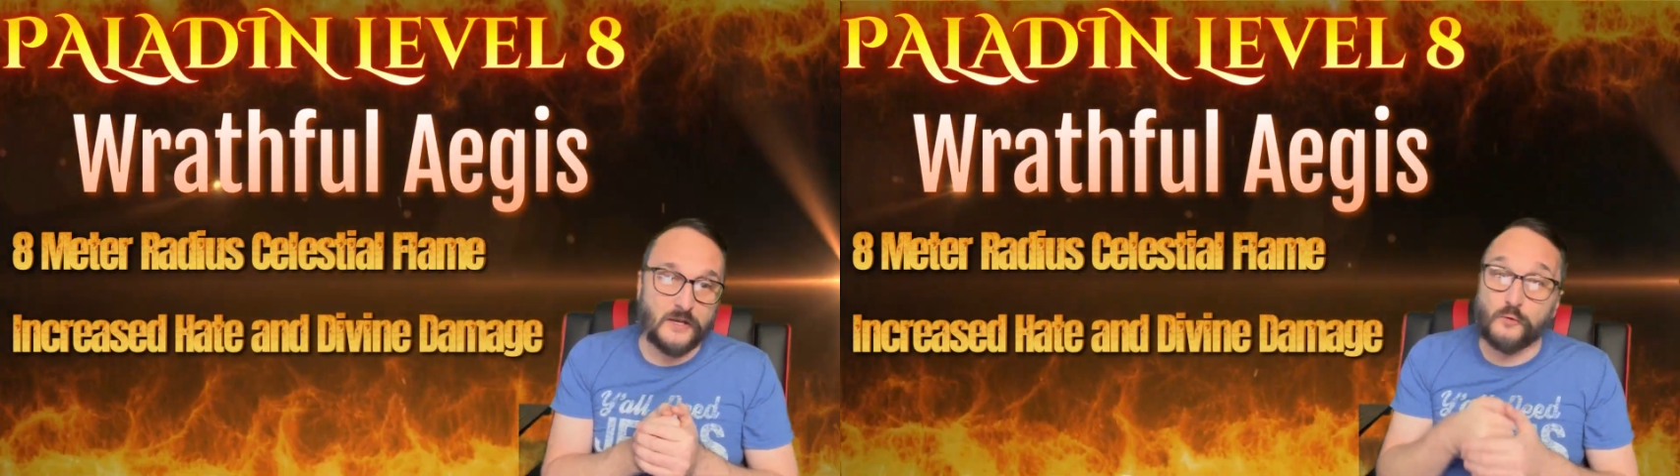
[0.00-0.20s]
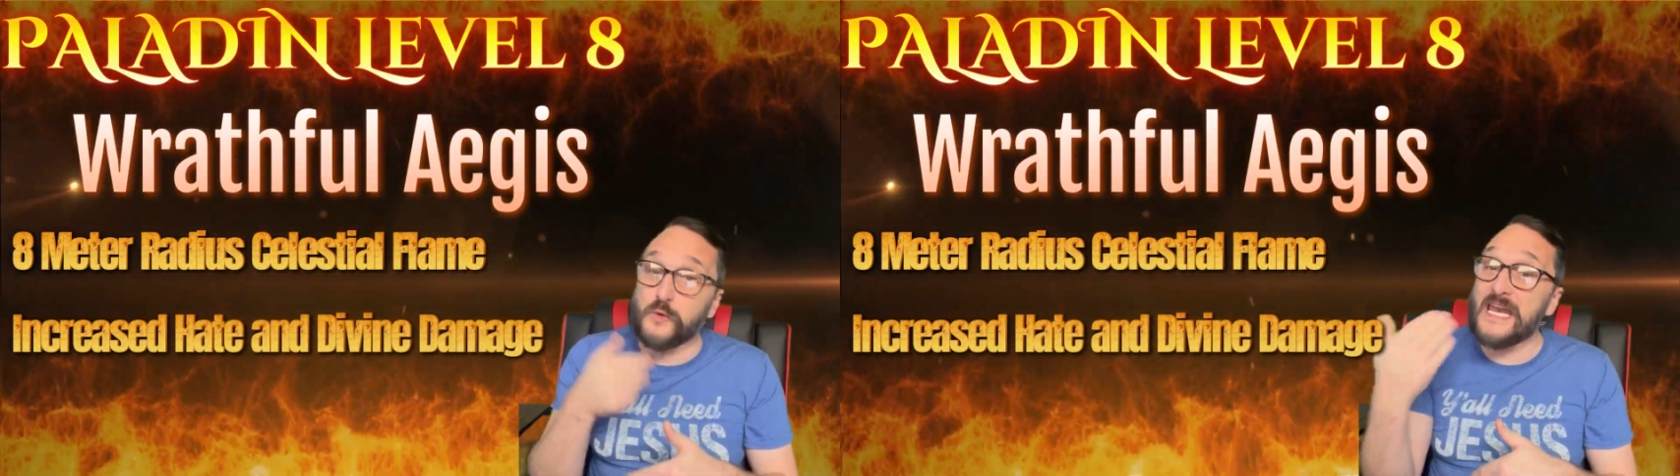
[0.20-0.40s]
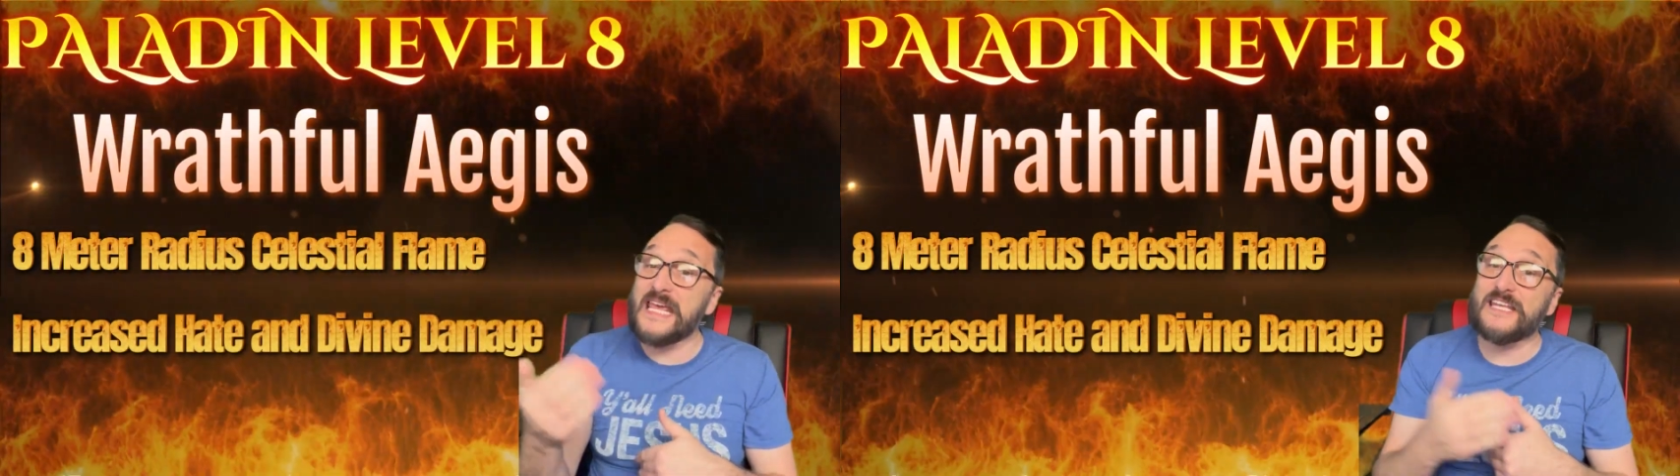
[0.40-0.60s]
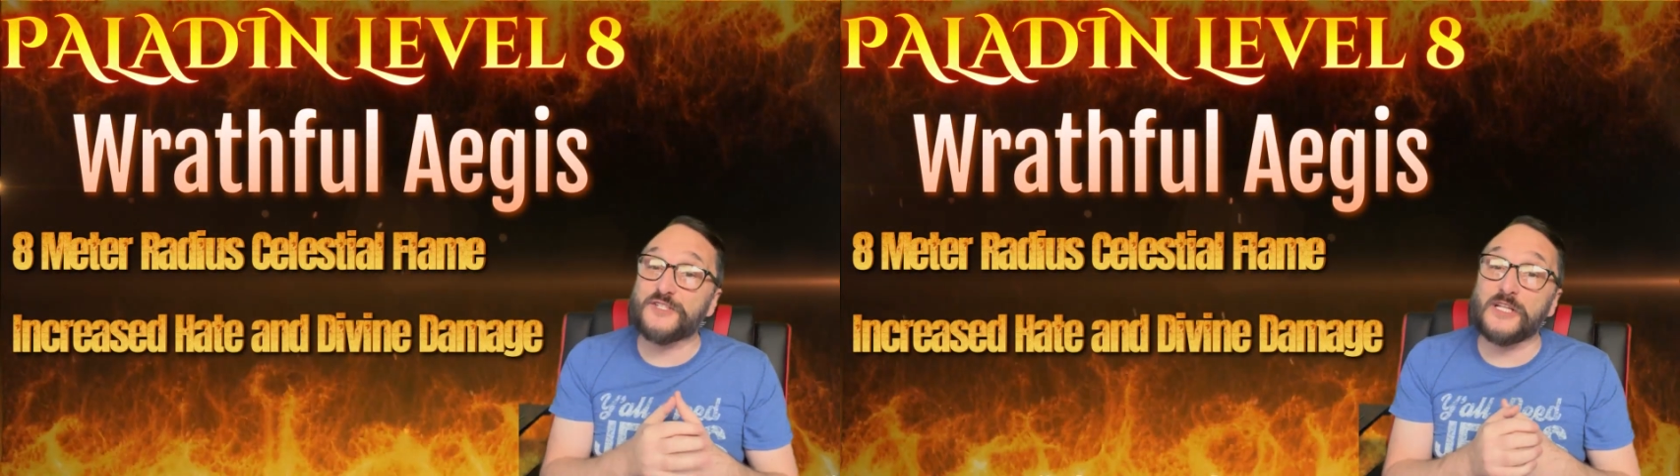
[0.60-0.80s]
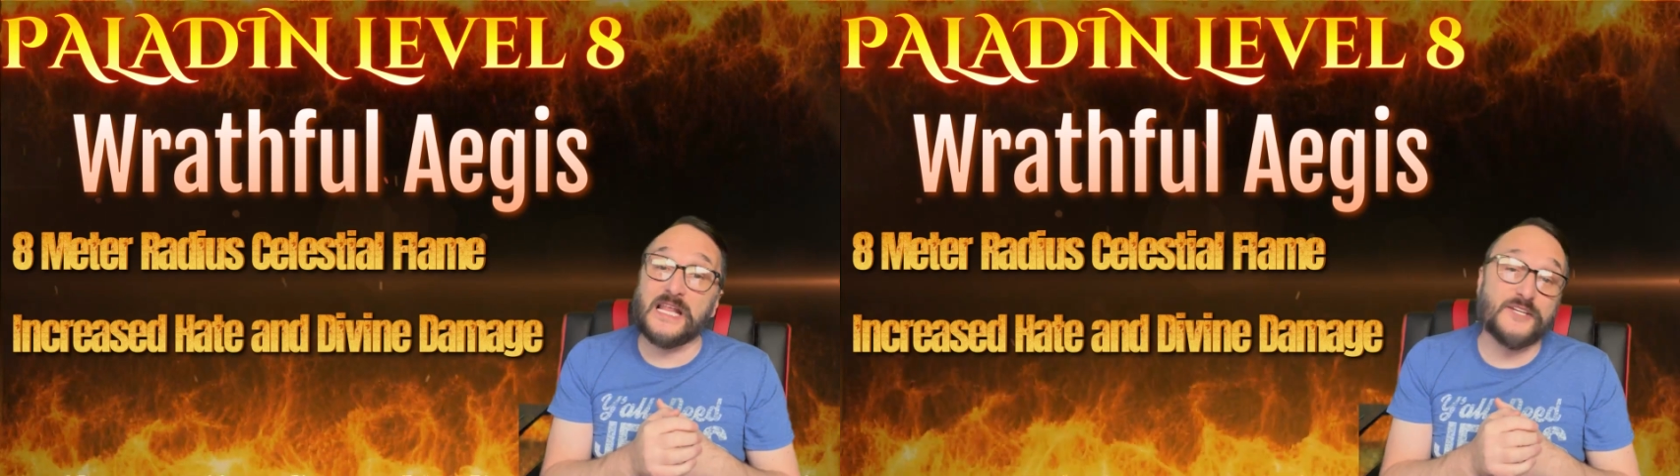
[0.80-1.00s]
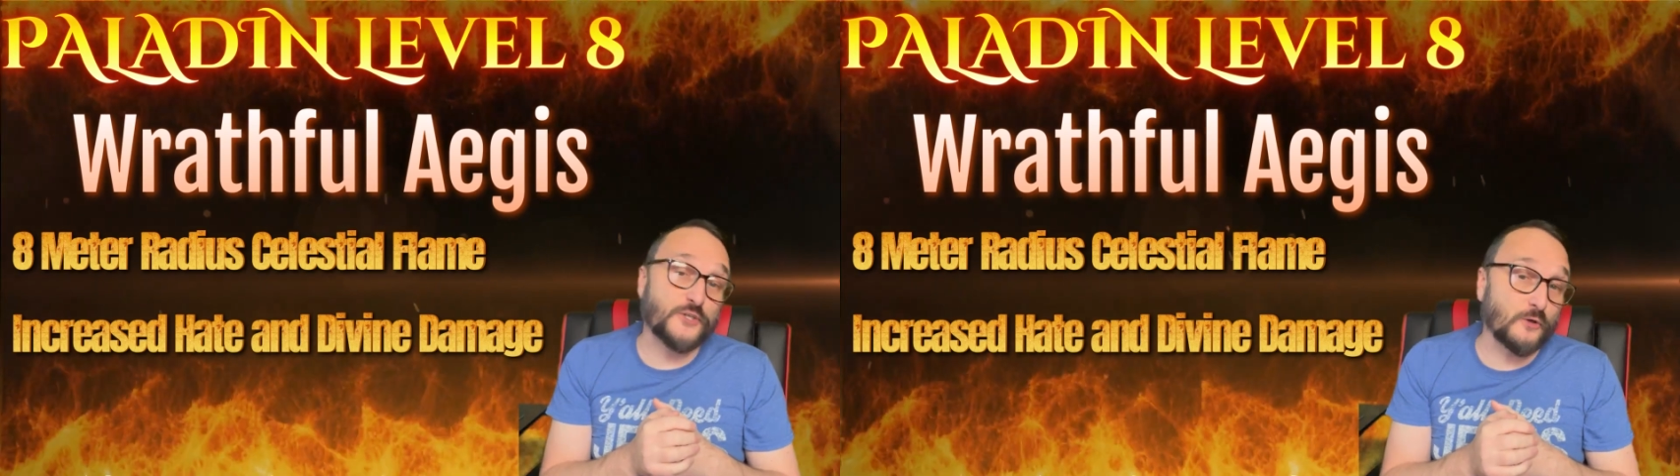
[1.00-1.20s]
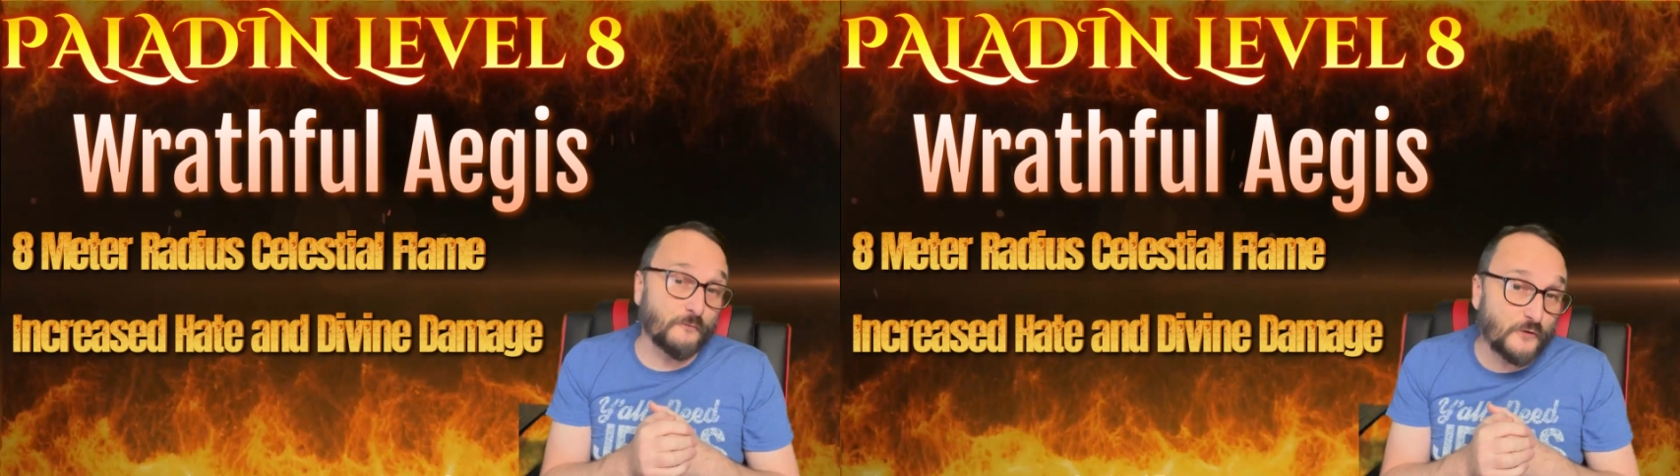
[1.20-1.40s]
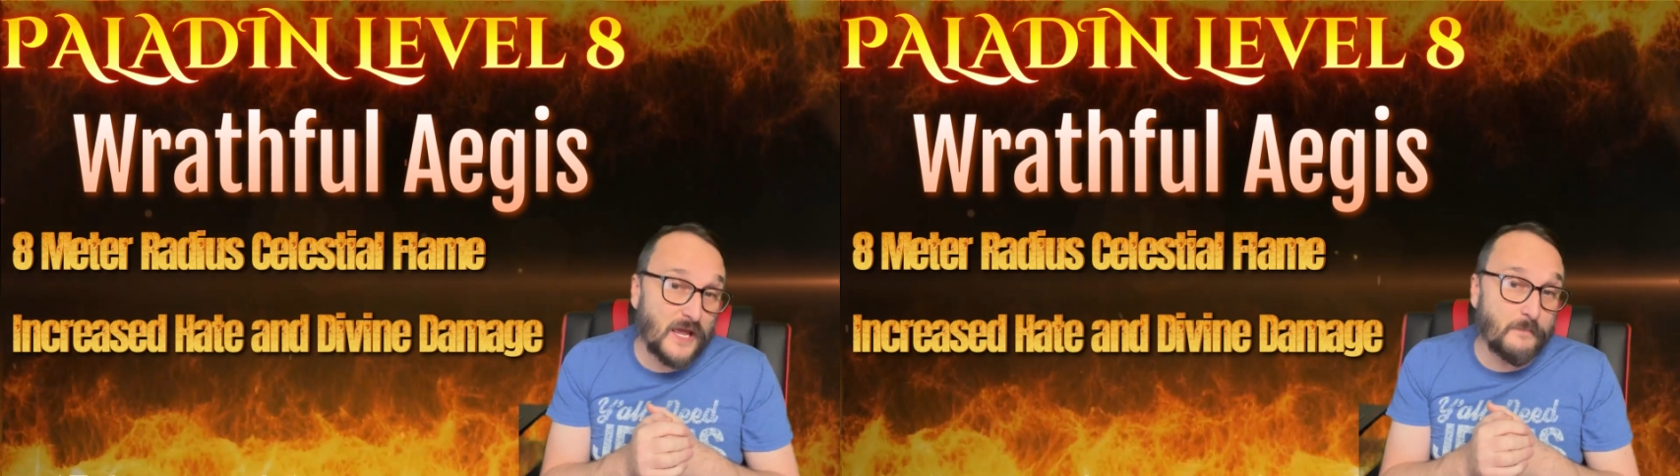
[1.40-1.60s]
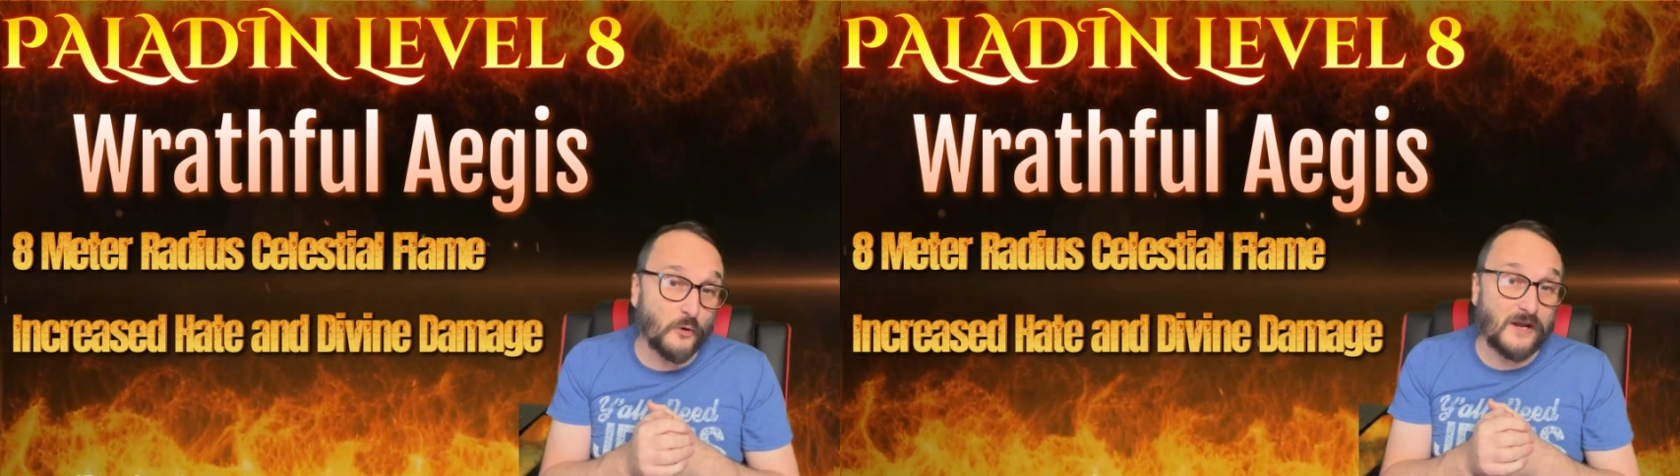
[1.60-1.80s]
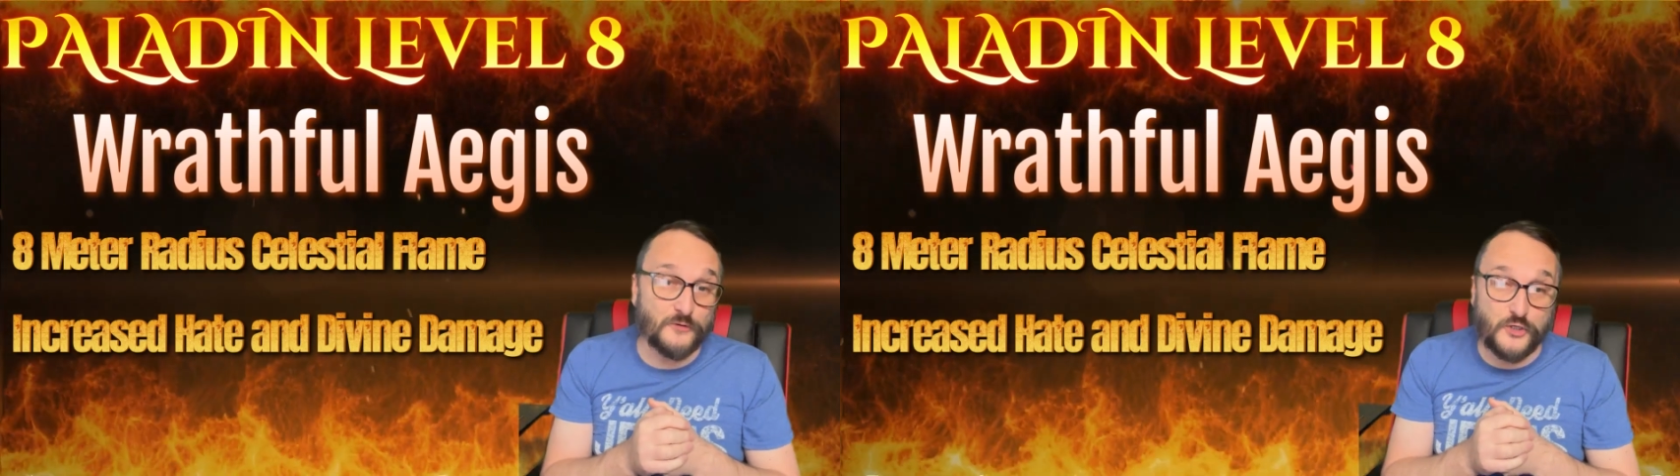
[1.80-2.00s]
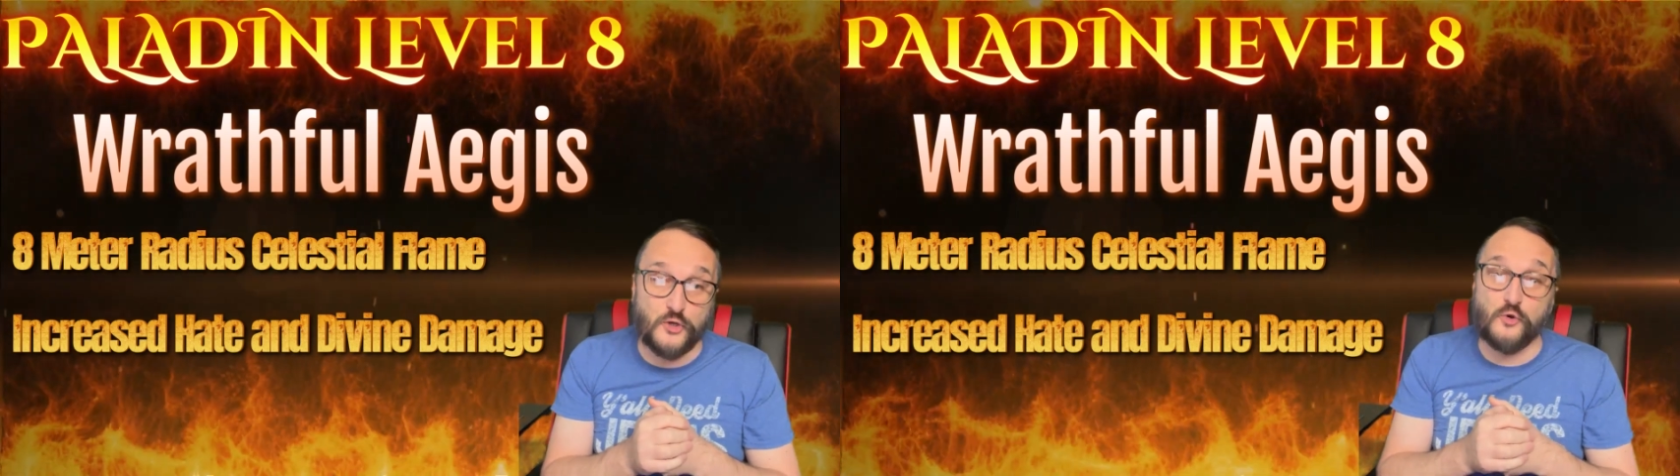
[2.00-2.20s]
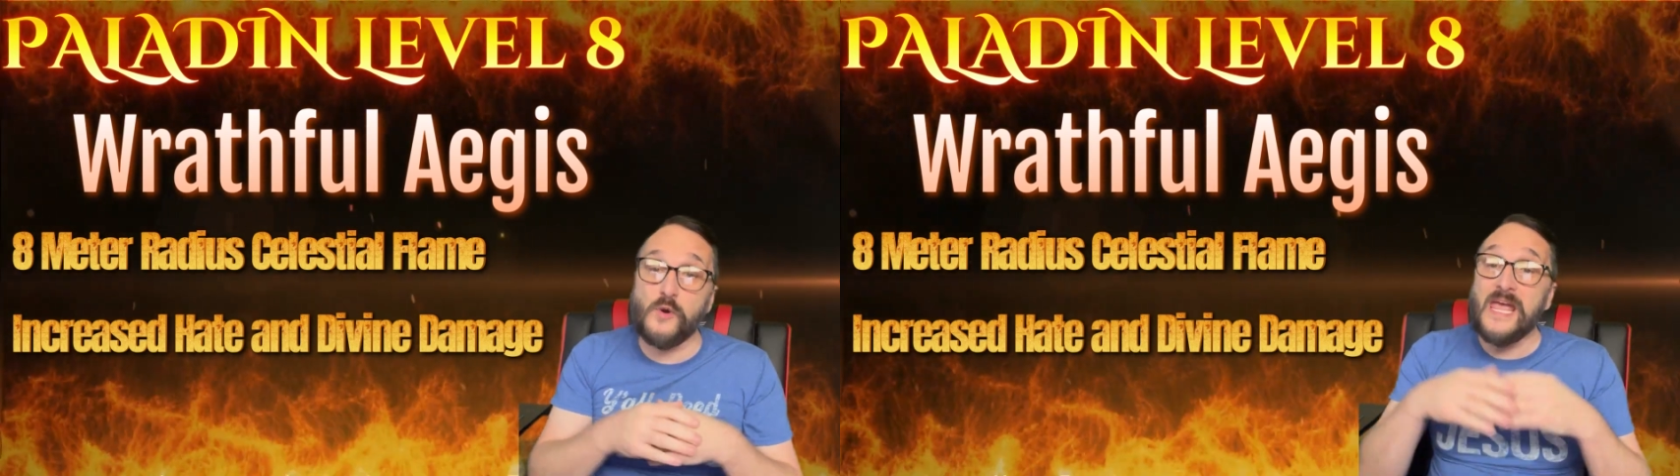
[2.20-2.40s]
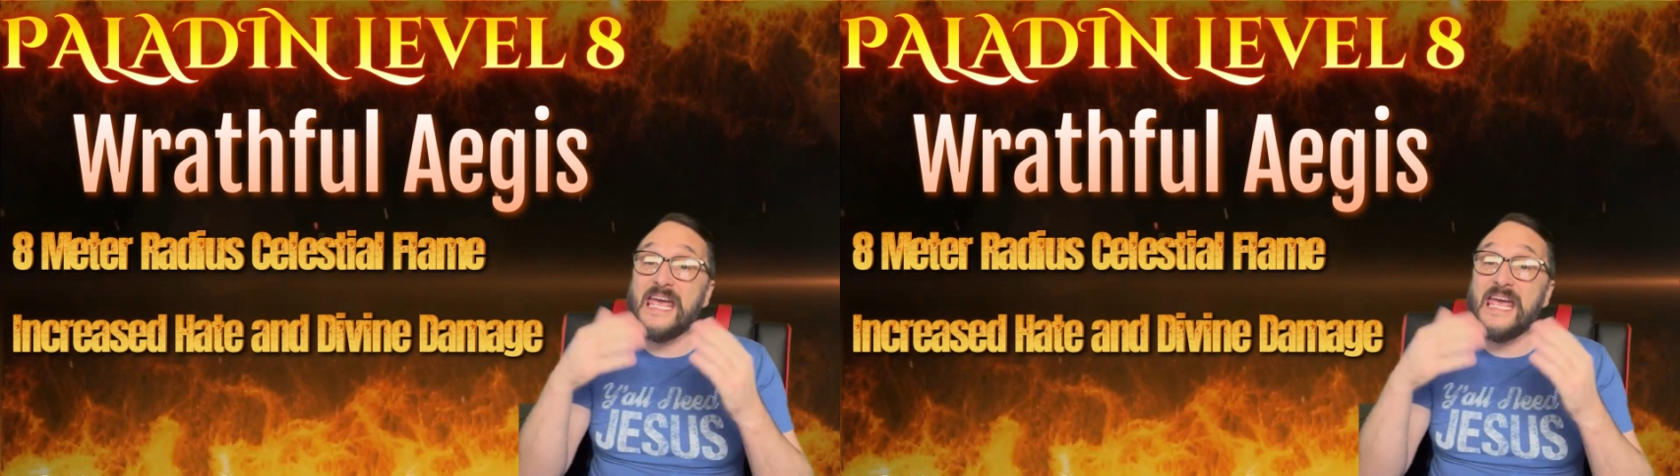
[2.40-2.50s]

Radiate celestial flame around you